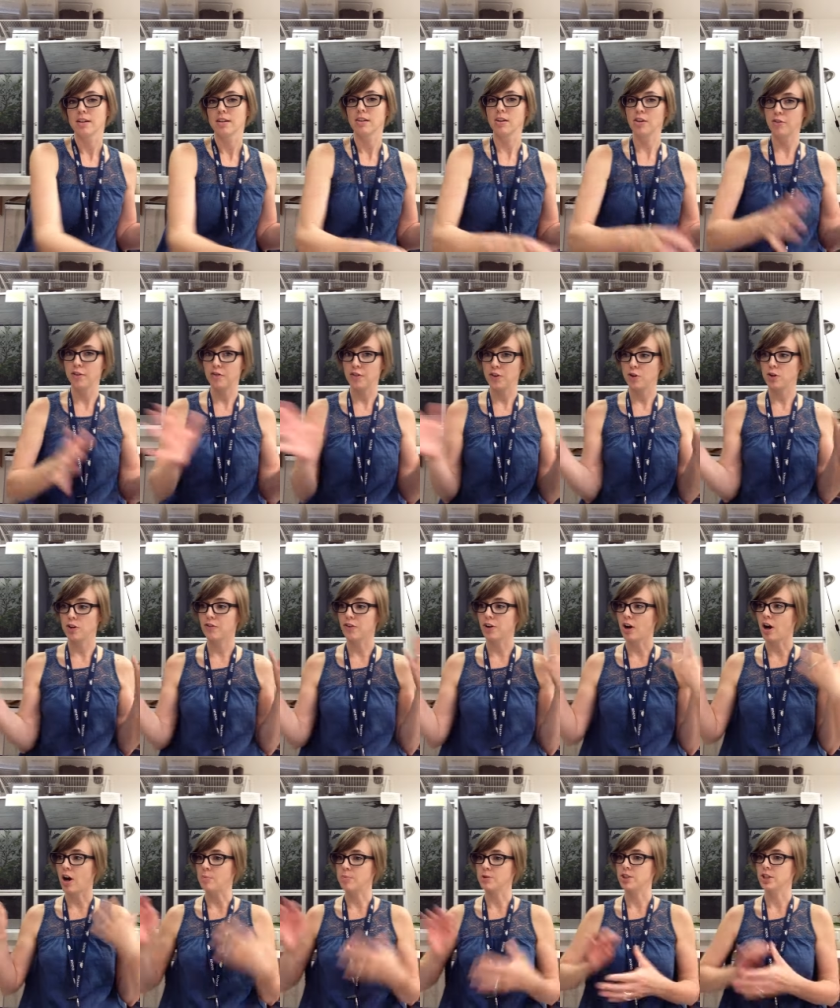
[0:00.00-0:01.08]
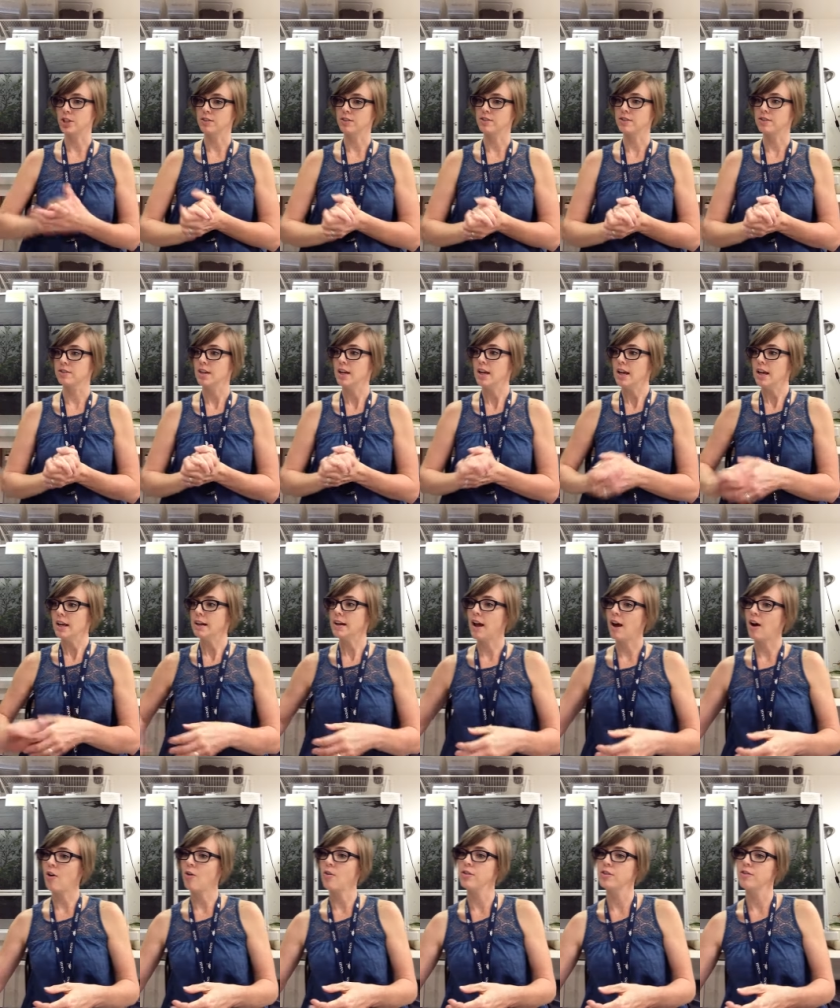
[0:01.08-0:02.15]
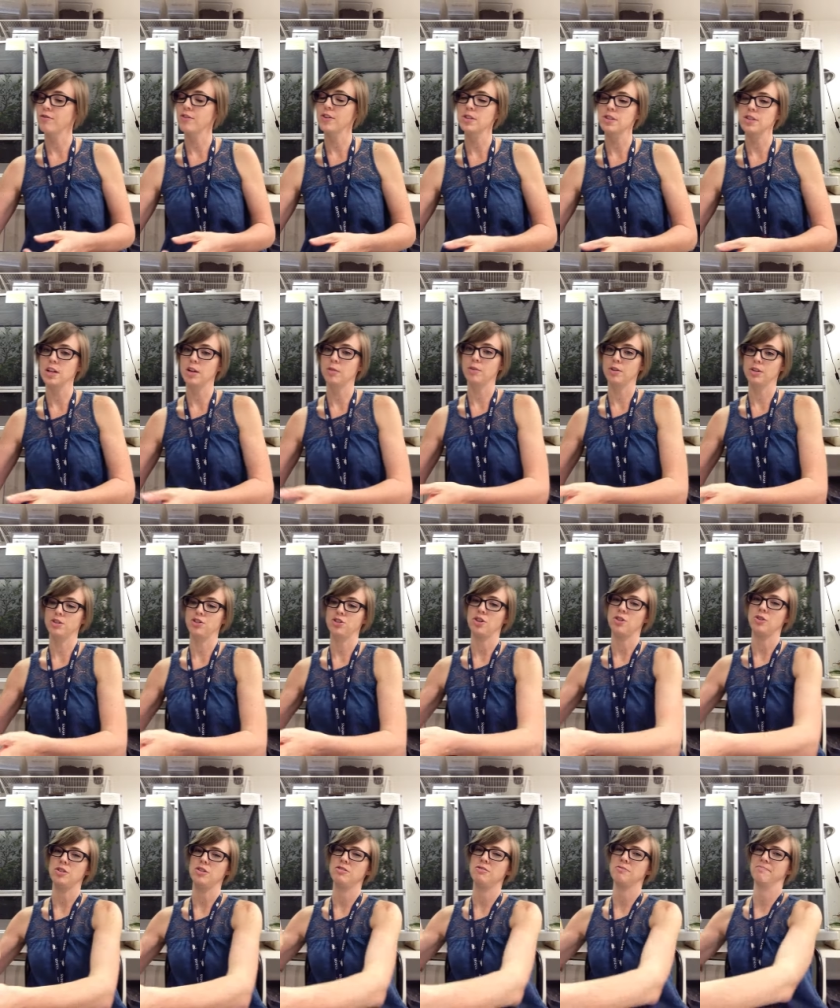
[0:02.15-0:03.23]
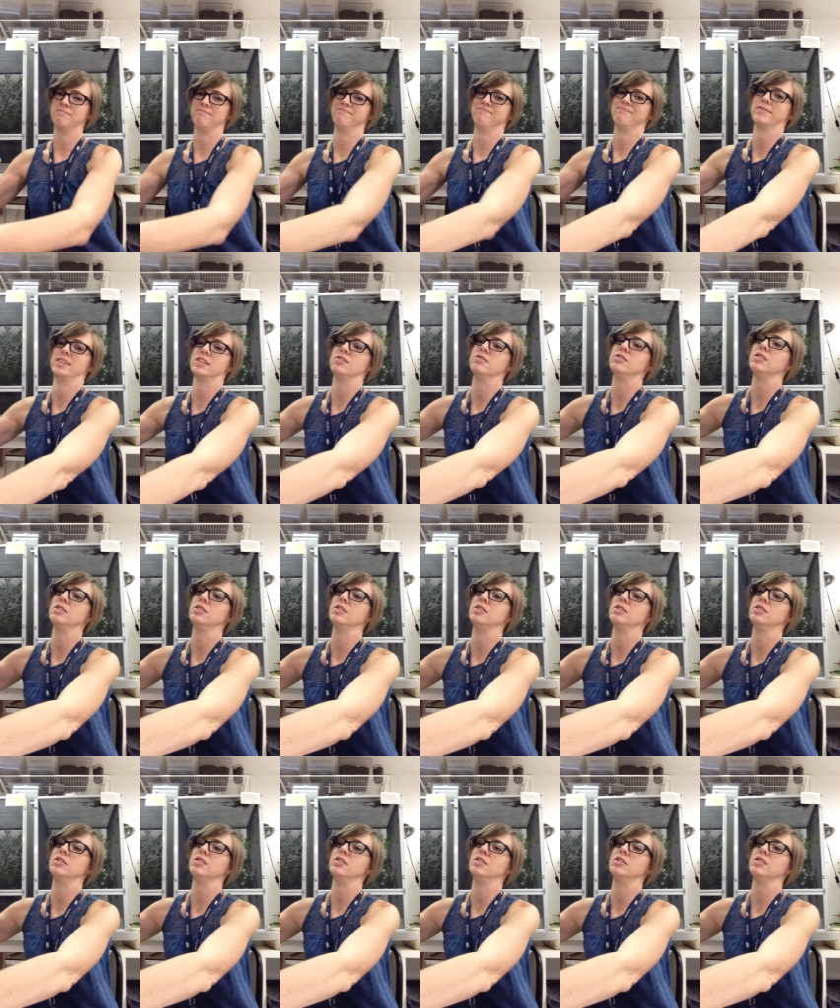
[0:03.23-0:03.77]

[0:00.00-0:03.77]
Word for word: you have a few different options. Now the first thing I want to show you, it's